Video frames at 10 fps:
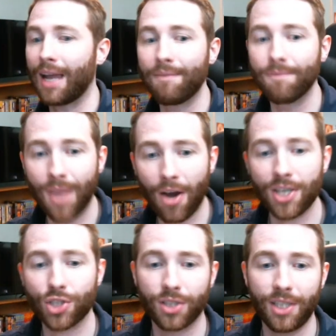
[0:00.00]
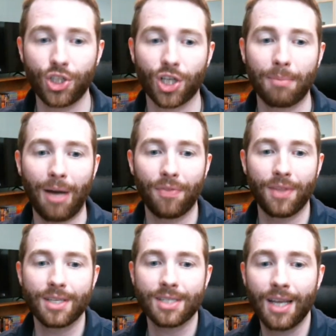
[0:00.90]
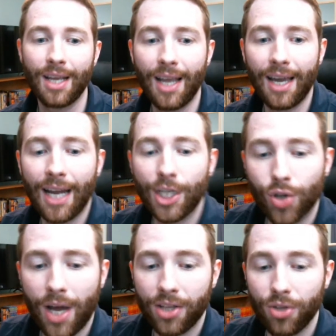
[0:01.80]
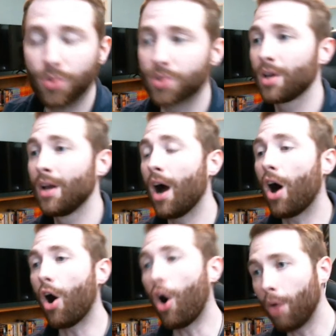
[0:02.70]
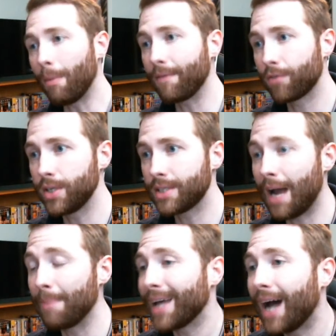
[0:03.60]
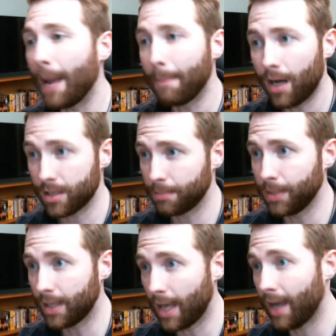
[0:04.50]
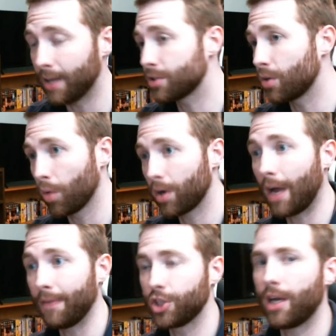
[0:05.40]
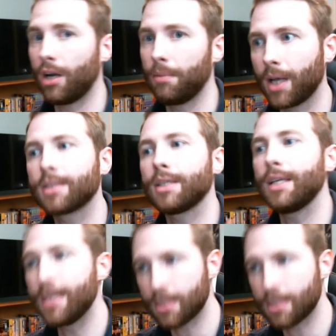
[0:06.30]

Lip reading: I'm very strategic about this, and I try to use all my free time that I possibly can to work on the channel because it is